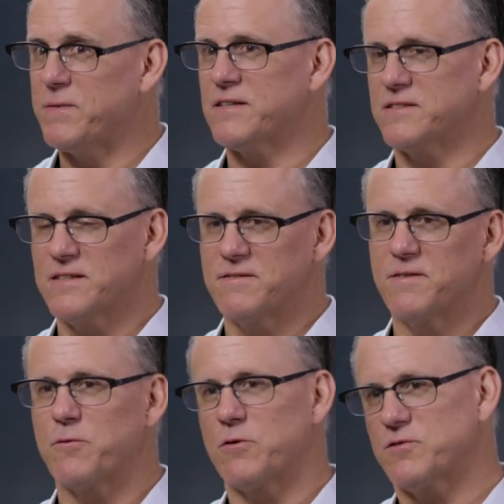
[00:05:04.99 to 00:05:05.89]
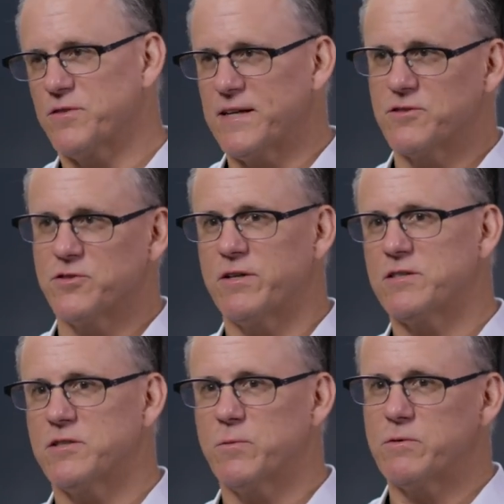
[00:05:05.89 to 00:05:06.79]
Because then, of course, financial
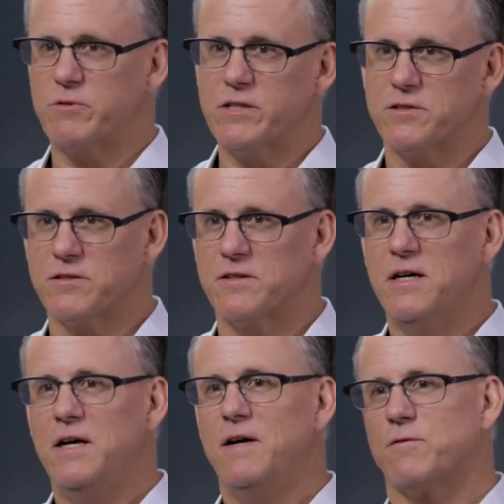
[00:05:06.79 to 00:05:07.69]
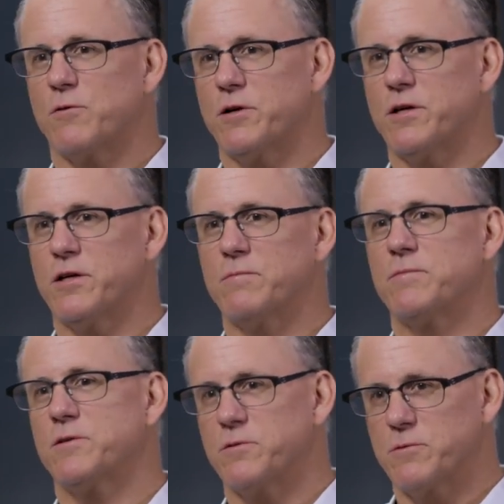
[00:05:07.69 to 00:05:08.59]
stress is one reason for
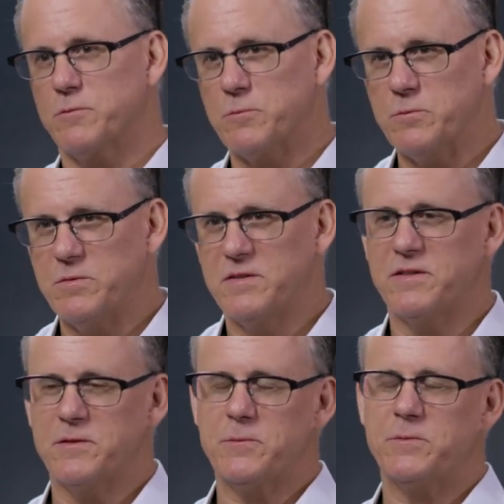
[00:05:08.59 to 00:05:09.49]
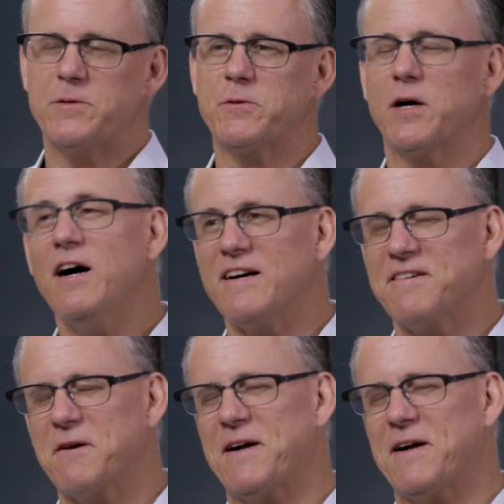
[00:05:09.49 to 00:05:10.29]
him to to to cut,